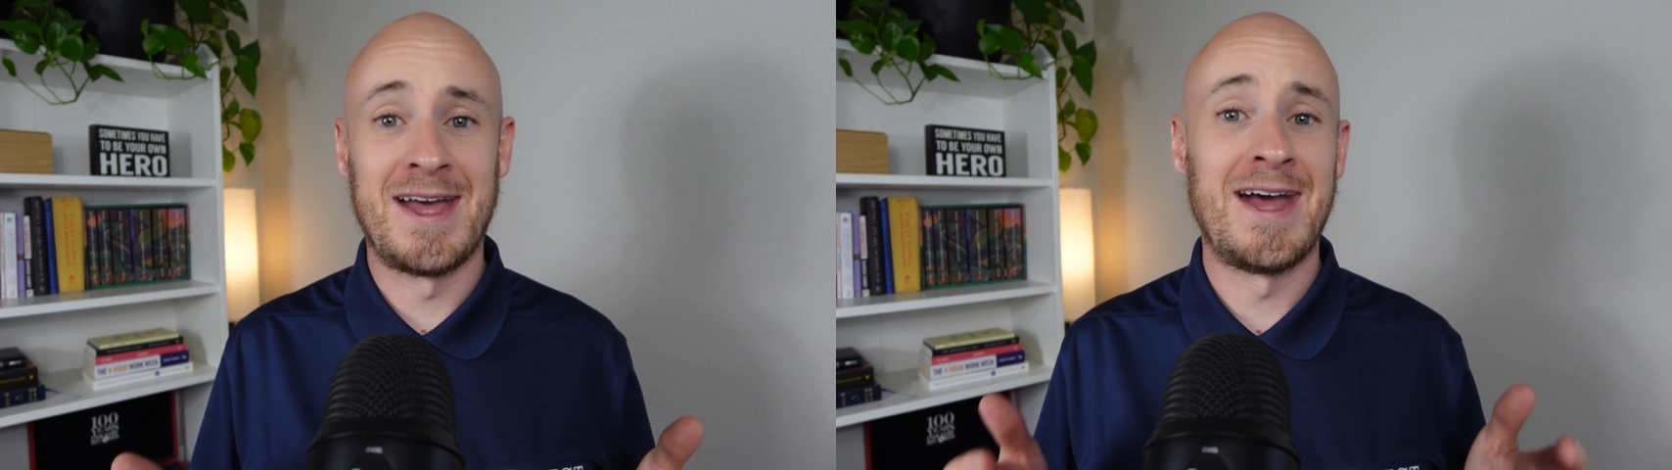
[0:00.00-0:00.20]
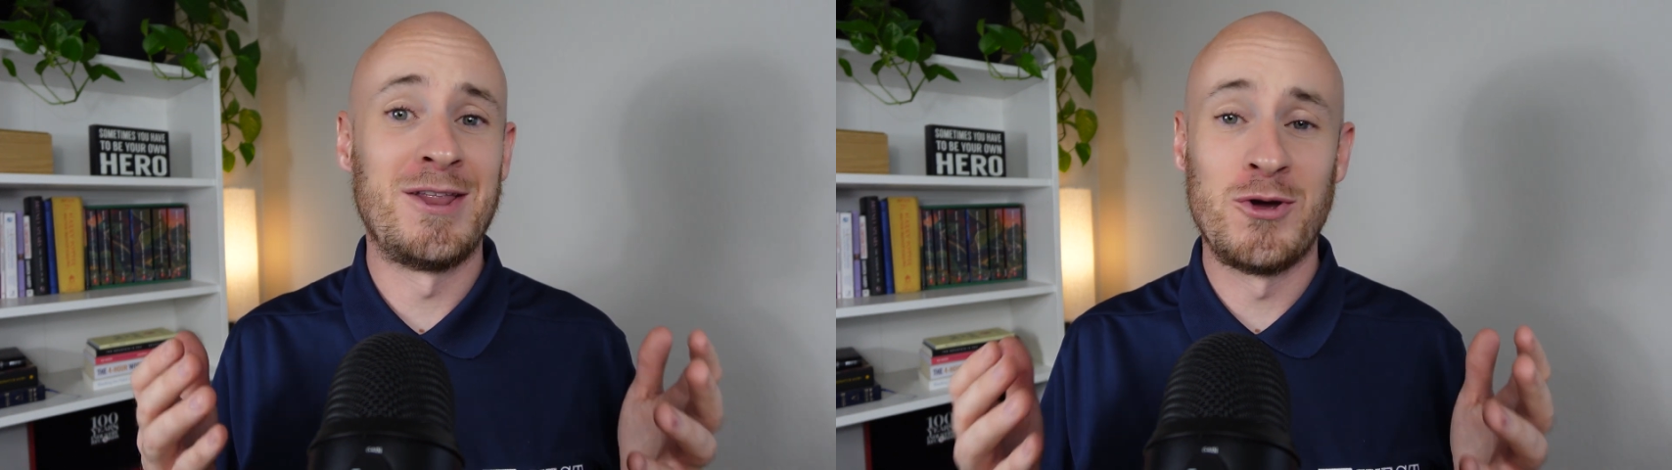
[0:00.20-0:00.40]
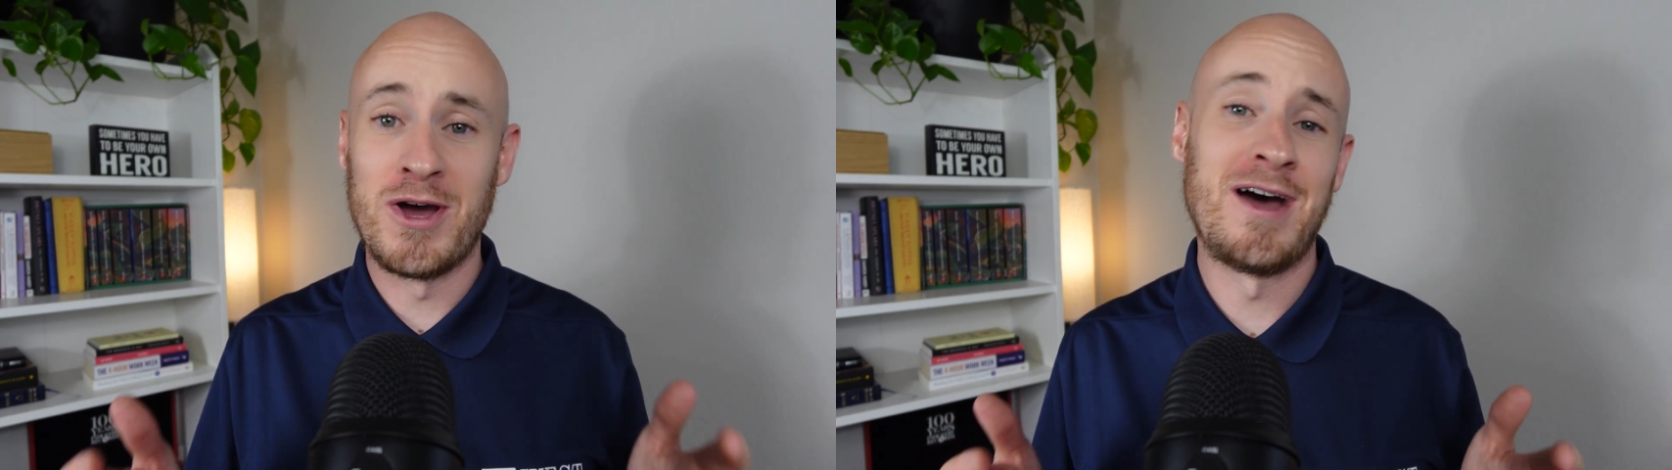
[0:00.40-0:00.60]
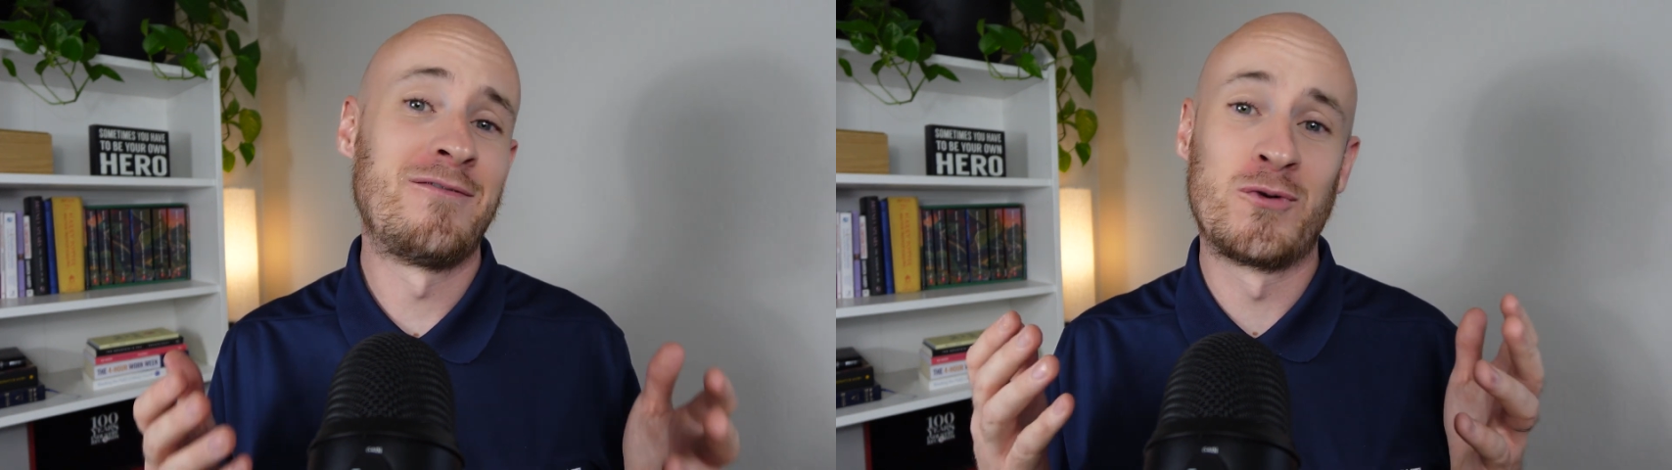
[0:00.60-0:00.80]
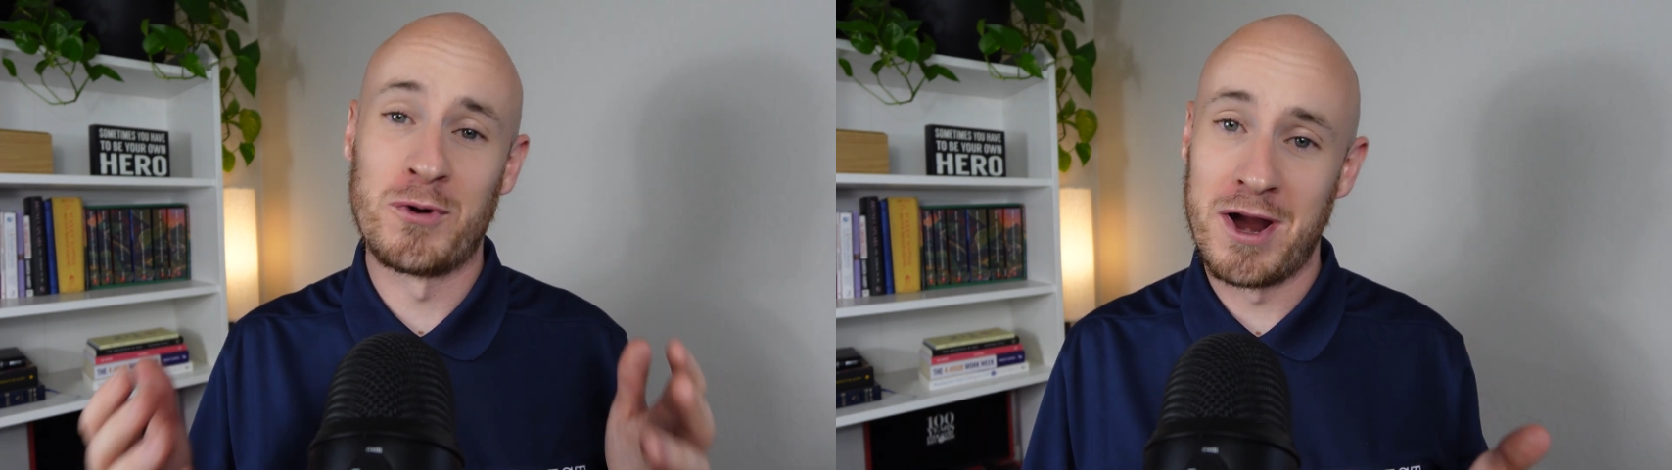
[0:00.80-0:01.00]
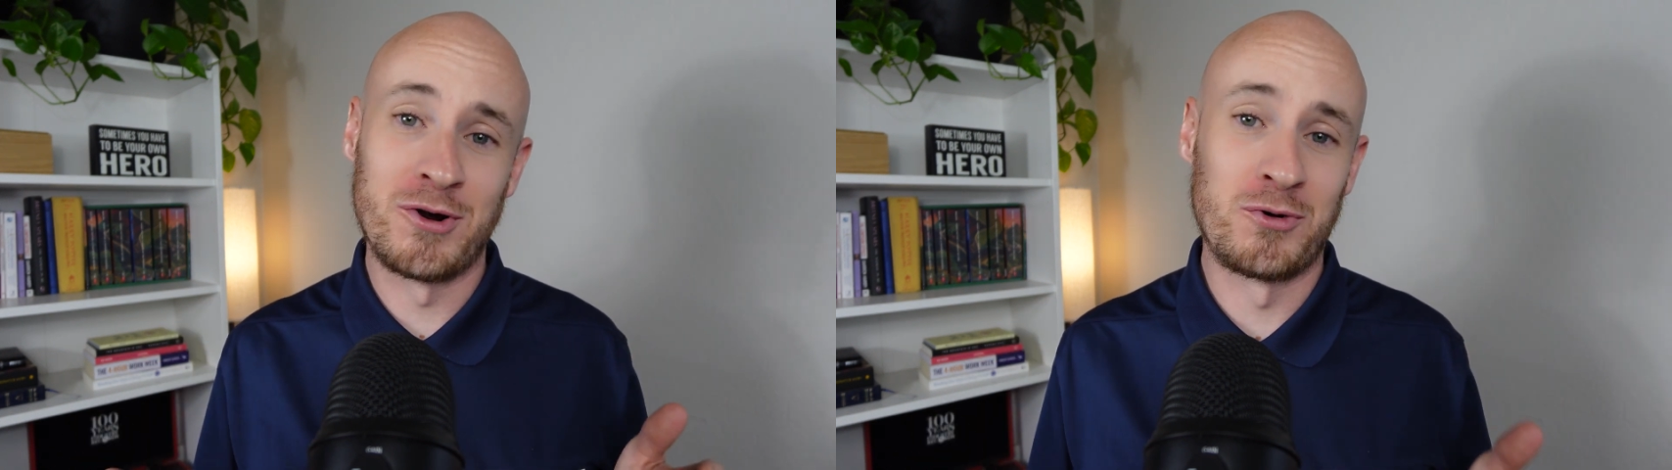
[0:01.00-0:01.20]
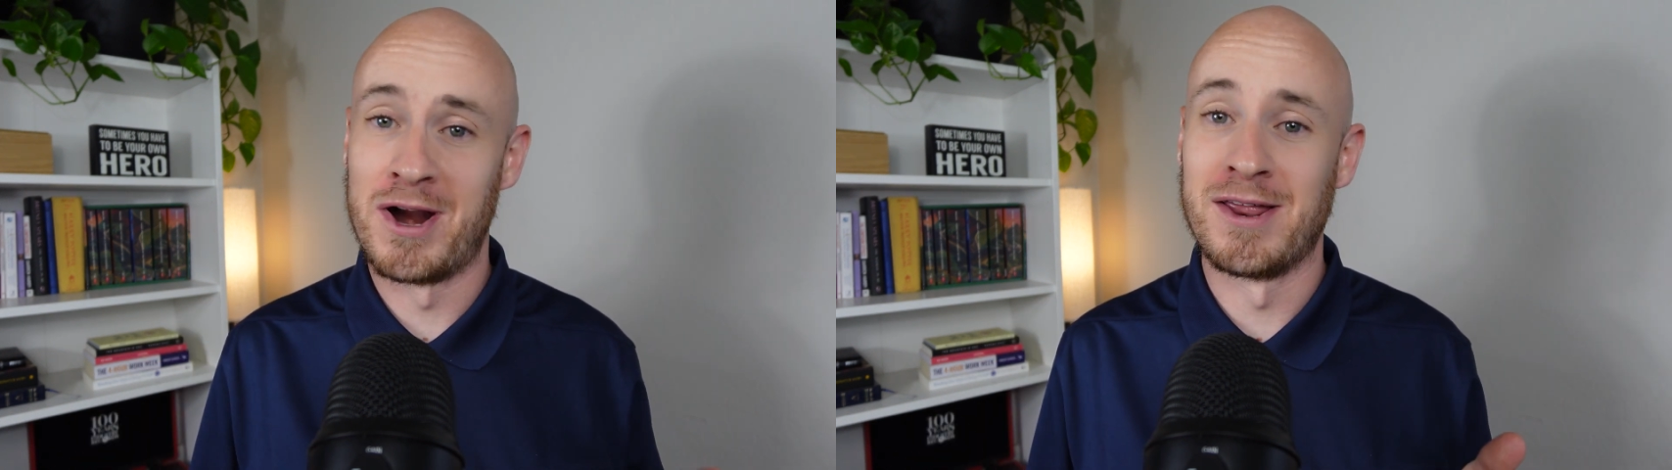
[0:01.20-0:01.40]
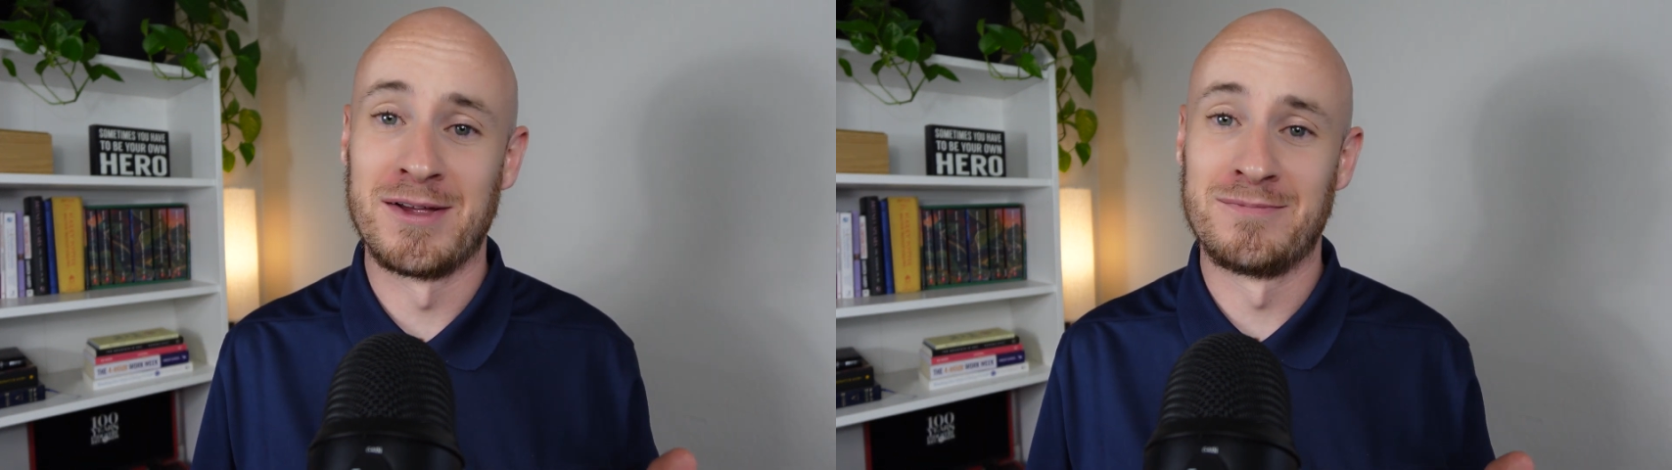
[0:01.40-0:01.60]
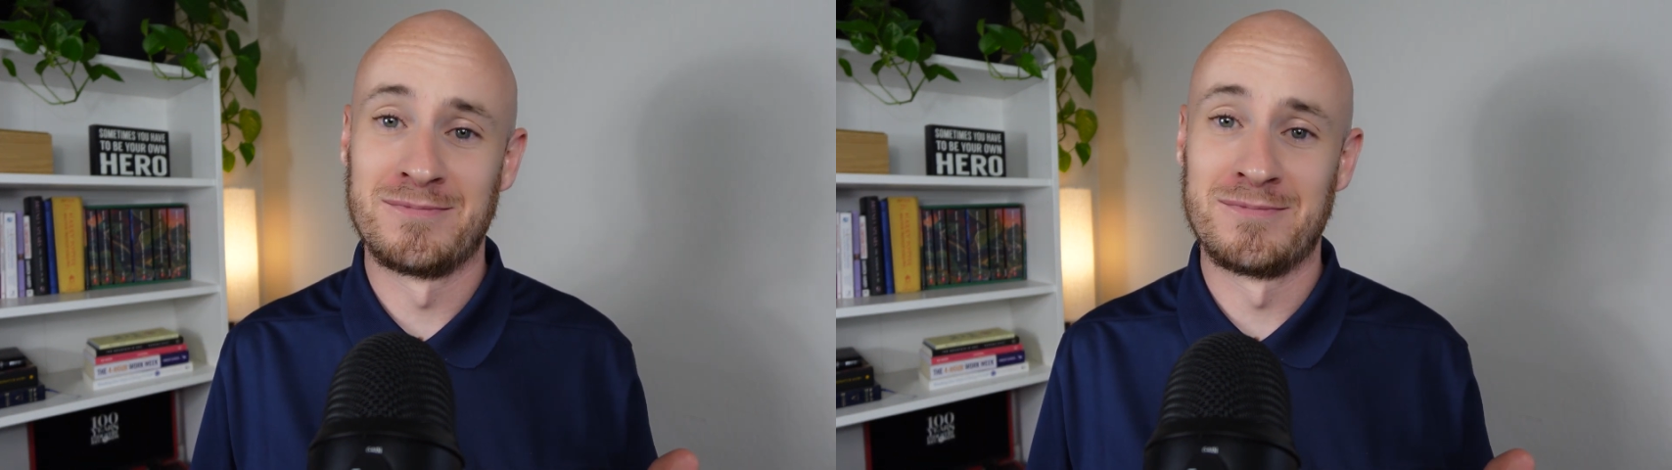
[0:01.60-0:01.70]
and you have great credit.